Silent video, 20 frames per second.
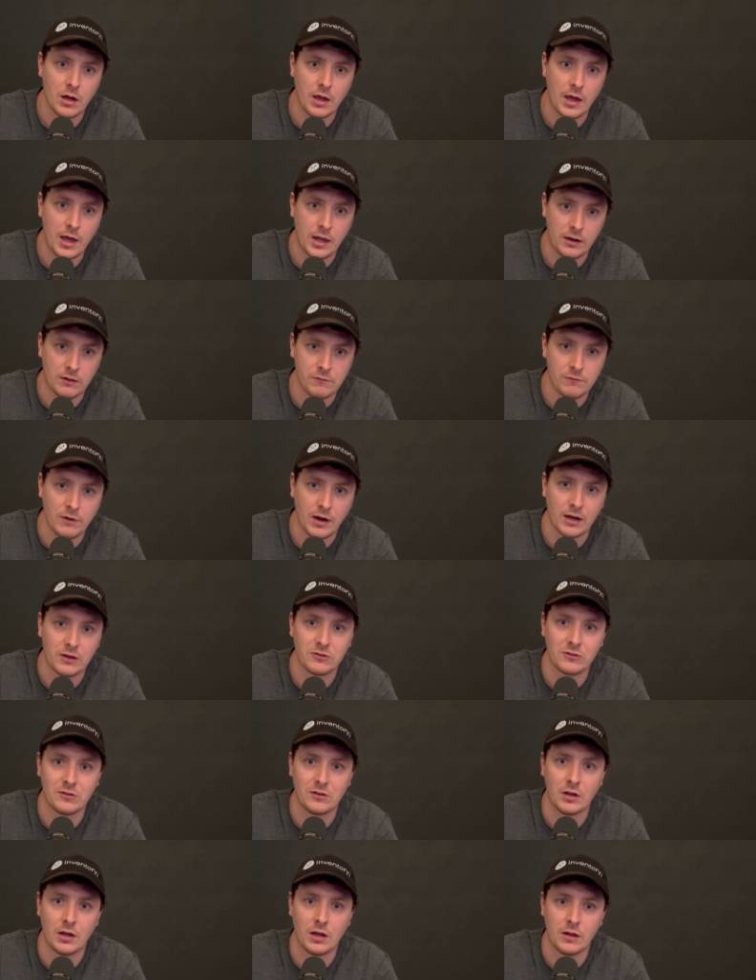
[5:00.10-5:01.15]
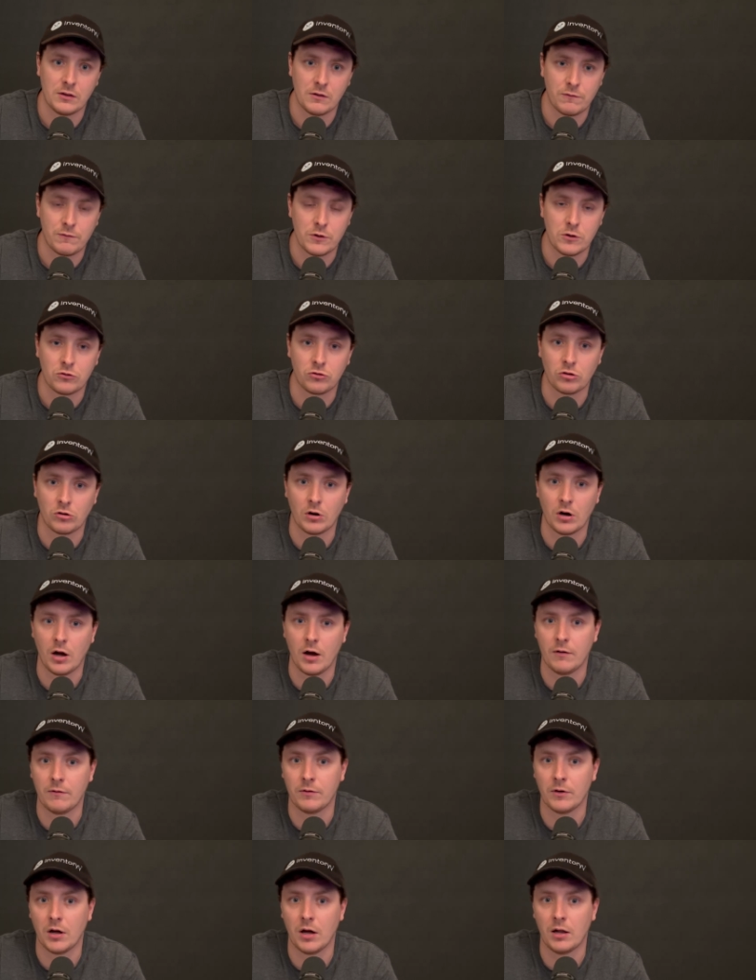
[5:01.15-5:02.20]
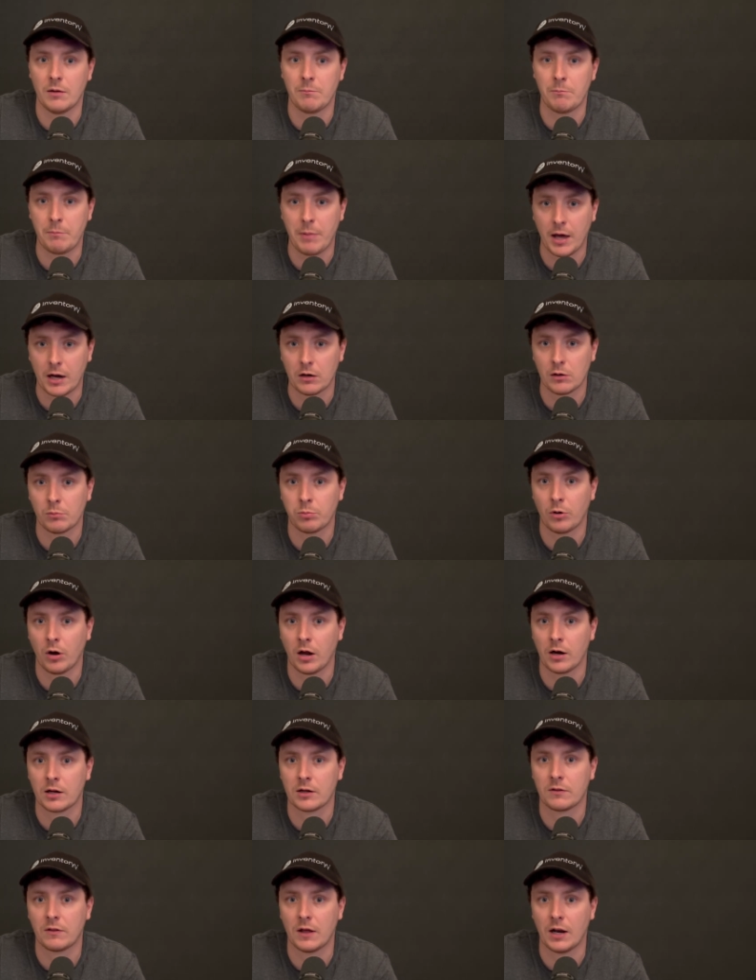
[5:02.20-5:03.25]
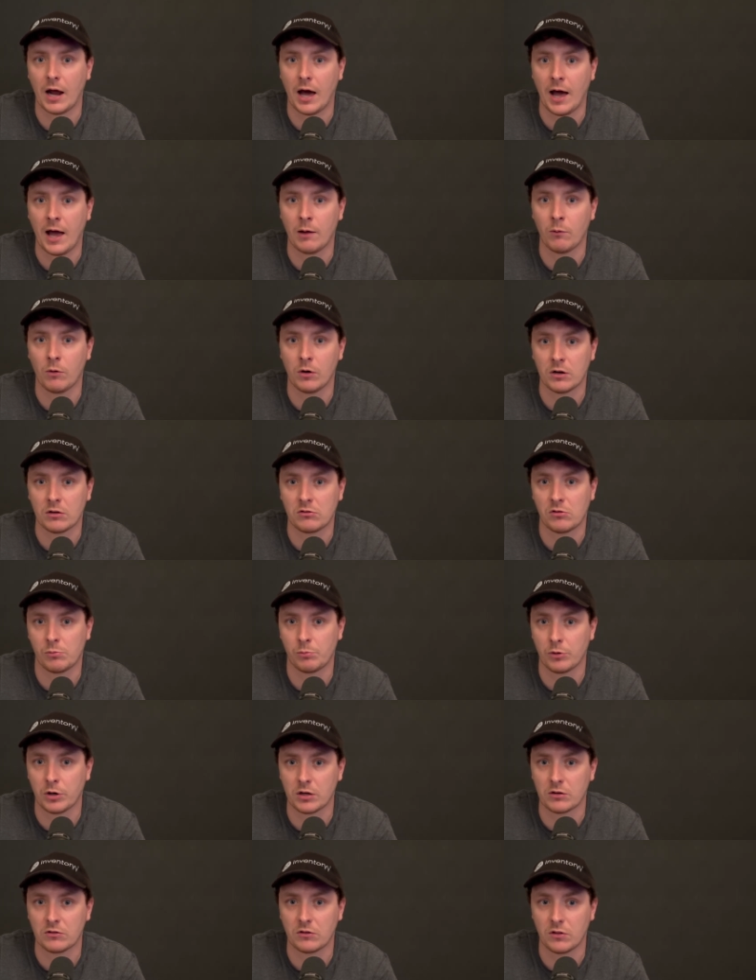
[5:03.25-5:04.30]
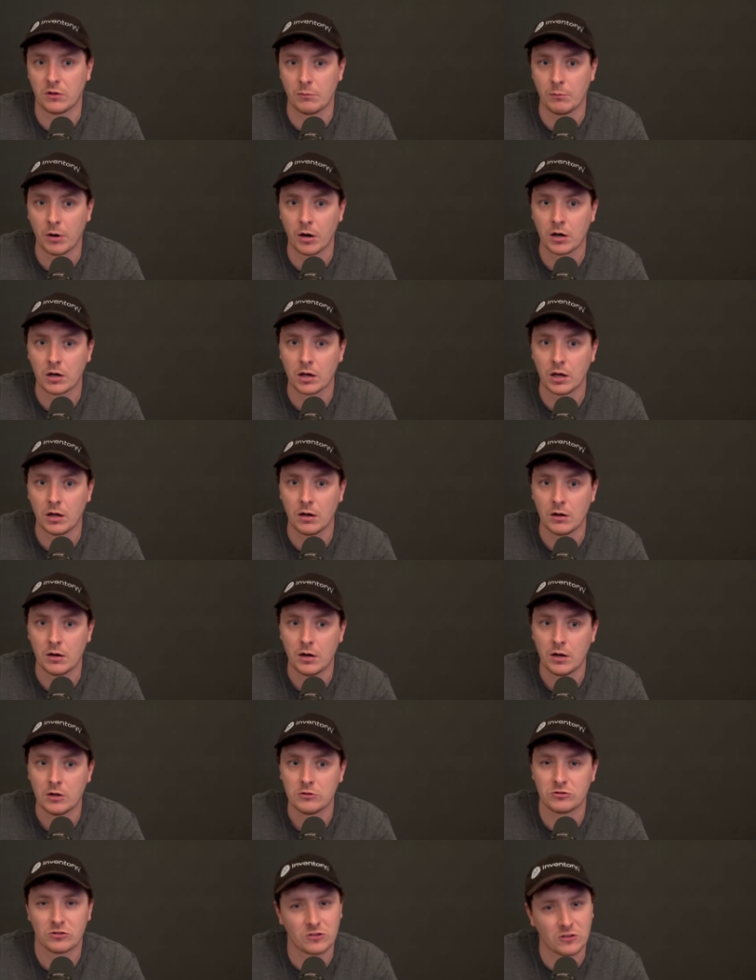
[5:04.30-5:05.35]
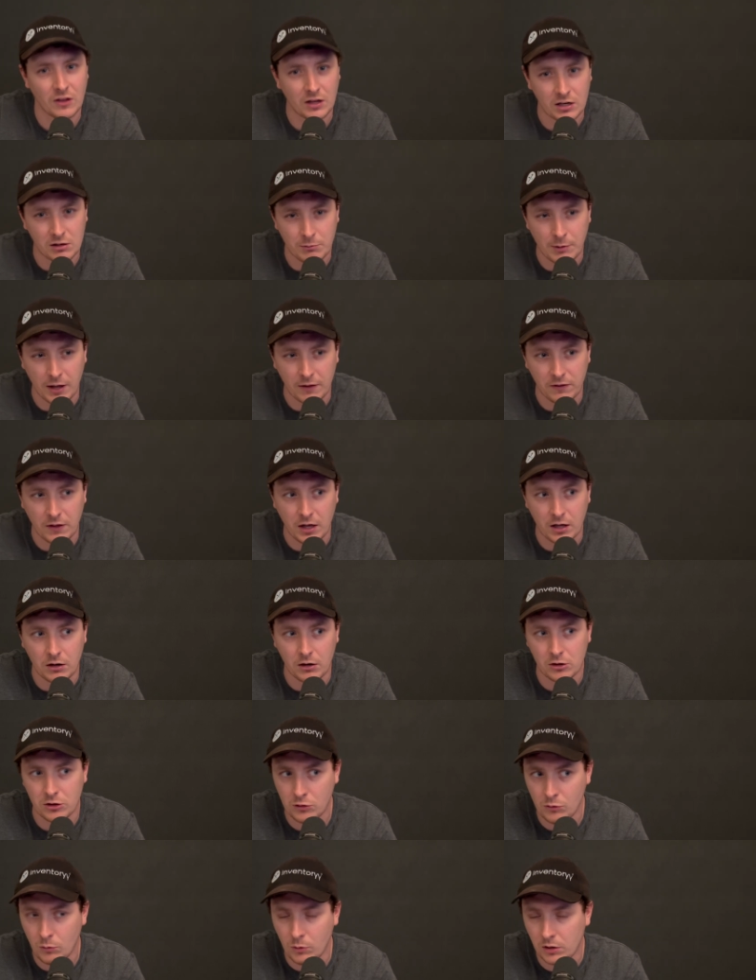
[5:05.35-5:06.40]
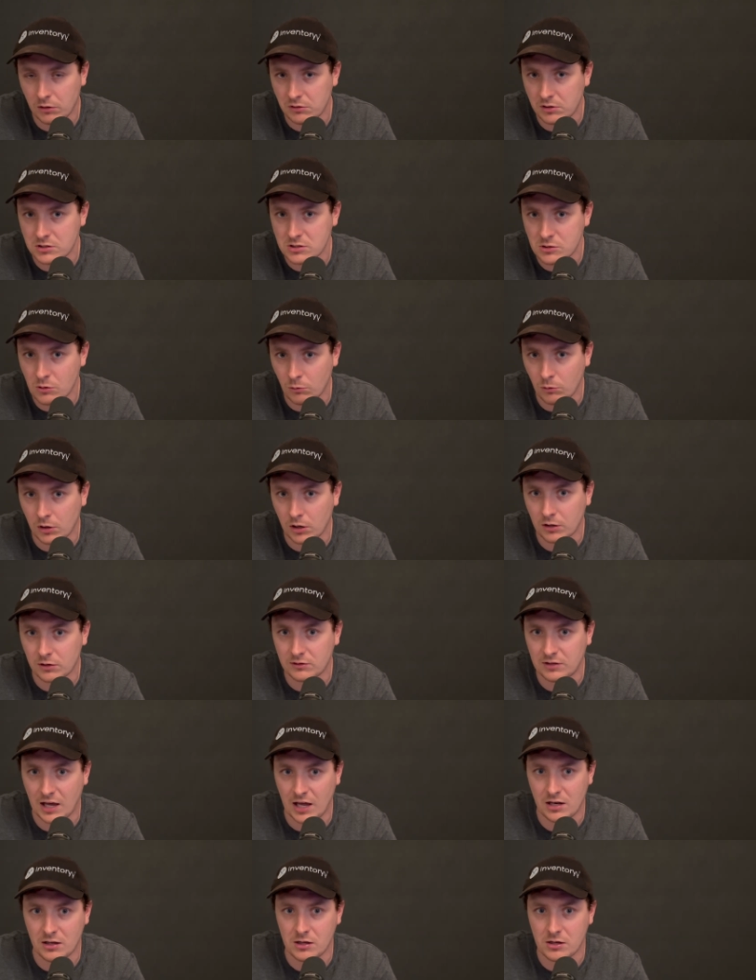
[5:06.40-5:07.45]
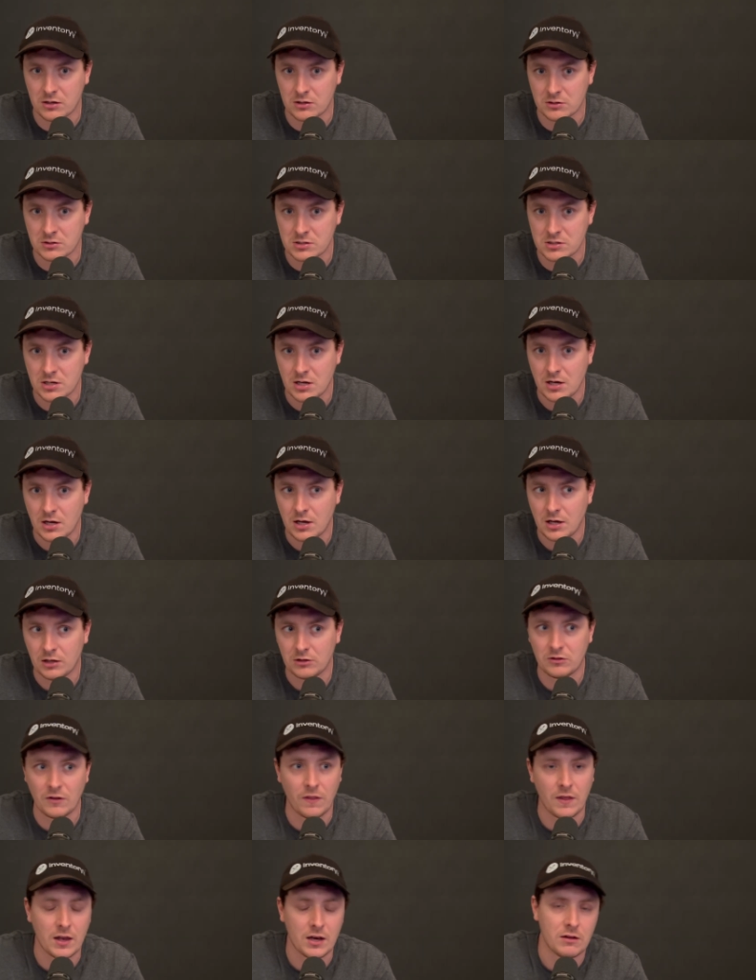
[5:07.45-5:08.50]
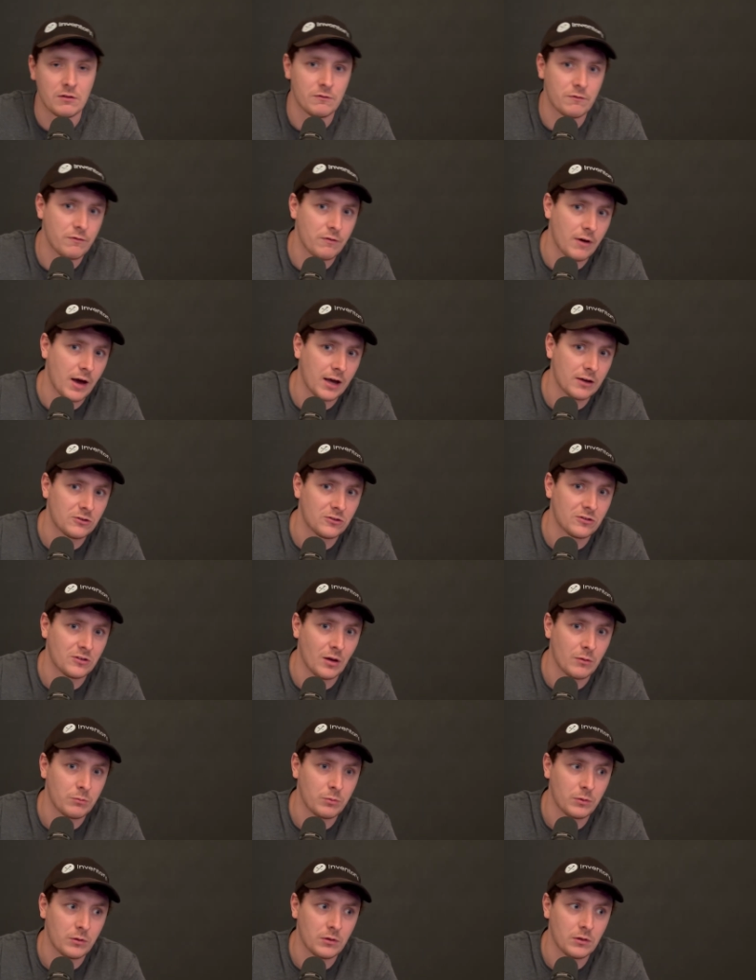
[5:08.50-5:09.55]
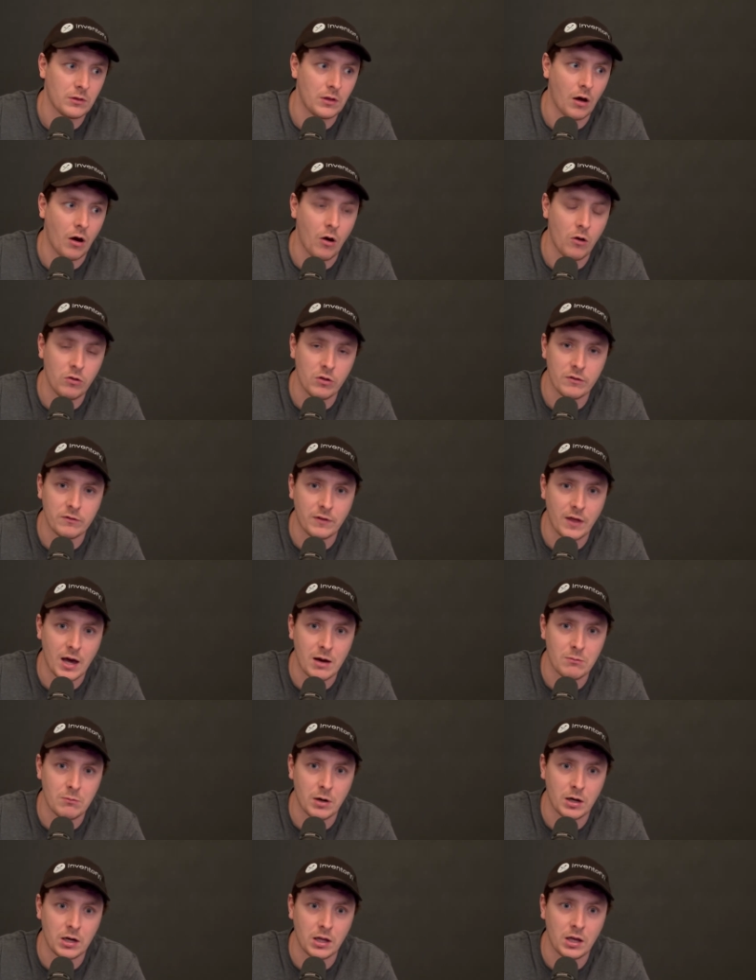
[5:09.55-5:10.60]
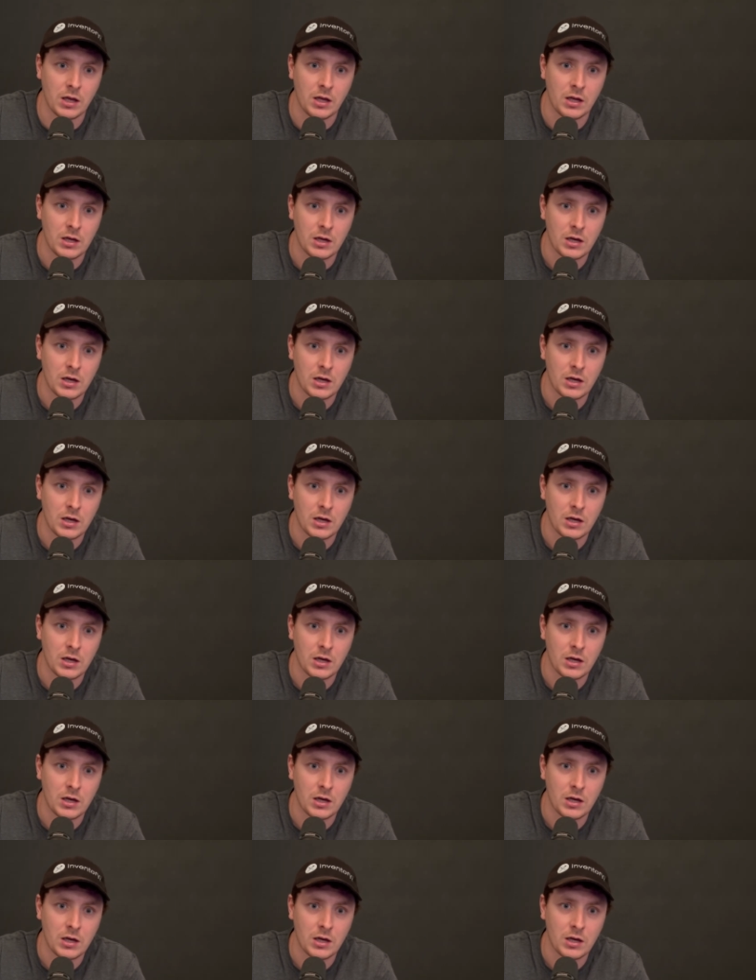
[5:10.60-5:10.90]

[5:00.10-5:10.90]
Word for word: and invest in the future of a better product that I wanted to bring to the market. Just think about that. Are you willing to work 10 years to then invest some all of that money